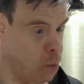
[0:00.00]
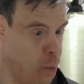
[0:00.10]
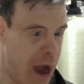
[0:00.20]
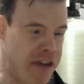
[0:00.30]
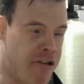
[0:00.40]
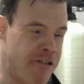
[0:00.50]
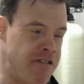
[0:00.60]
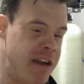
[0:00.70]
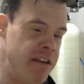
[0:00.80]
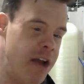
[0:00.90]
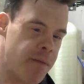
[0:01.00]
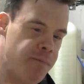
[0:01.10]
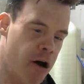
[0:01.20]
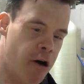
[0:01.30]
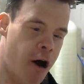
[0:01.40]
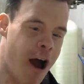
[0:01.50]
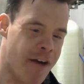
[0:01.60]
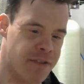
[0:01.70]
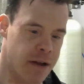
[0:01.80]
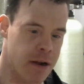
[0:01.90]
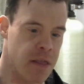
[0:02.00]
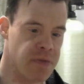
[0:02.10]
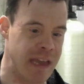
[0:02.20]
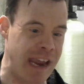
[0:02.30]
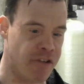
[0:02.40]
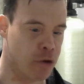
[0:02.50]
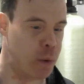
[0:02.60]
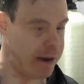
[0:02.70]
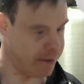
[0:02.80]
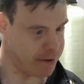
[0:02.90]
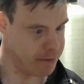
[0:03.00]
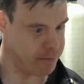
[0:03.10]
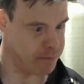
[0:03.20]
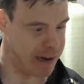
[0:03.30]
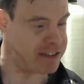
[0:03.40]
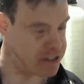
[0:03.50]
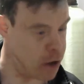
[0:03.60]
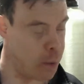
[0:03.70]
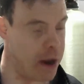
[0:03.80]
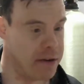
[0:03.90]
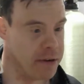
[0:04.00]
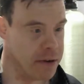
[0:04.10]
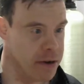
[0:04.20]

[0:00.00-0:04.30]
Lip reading: why couldn't she not pull off the evil queen in Snow White?